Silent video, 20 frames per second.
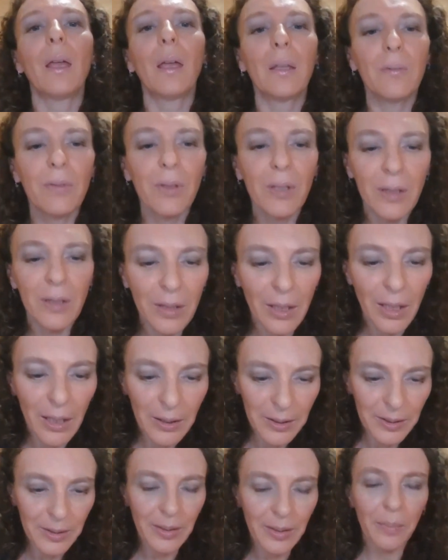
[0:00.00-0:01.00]
and we
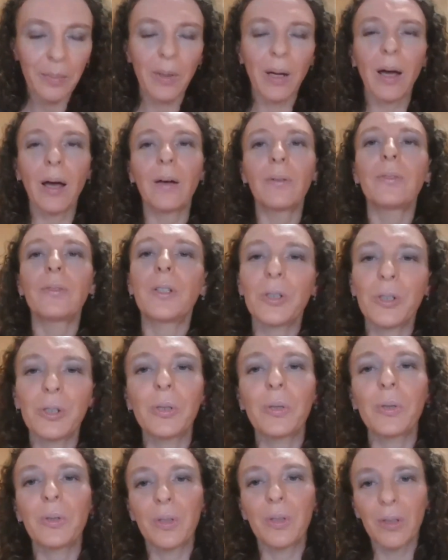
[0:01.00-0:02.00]
test them after a
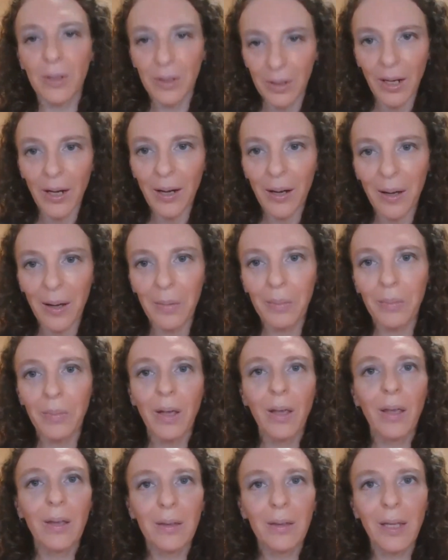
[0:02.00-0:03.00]
certain time,
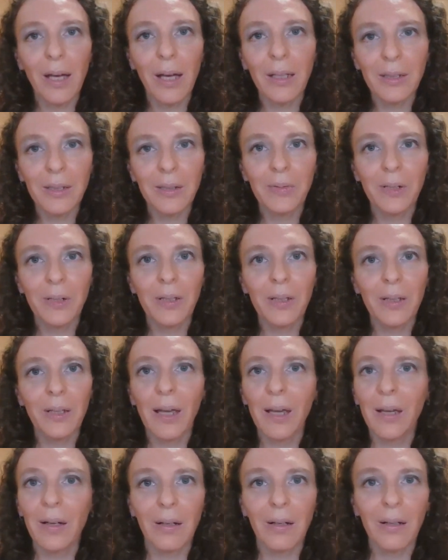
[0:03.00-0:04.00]
that's when
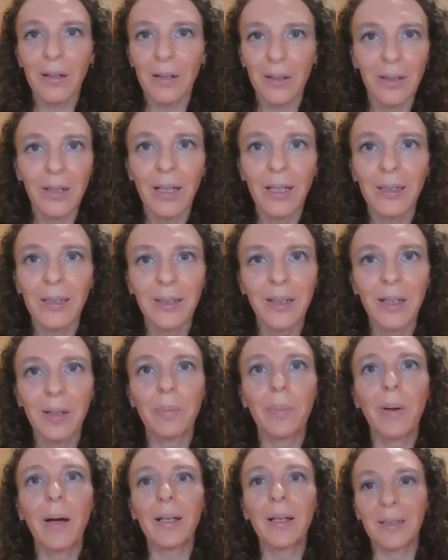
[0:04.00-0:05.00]
they are testing
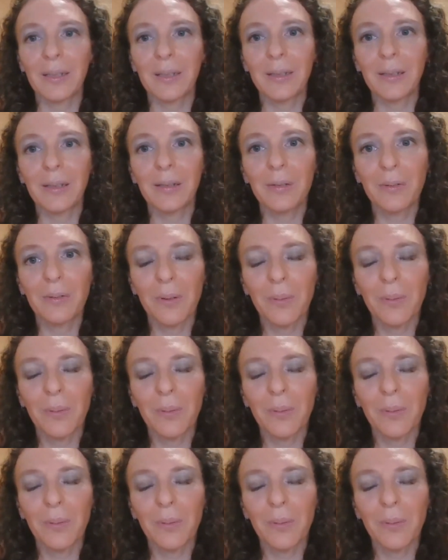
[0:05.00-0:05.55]
positive.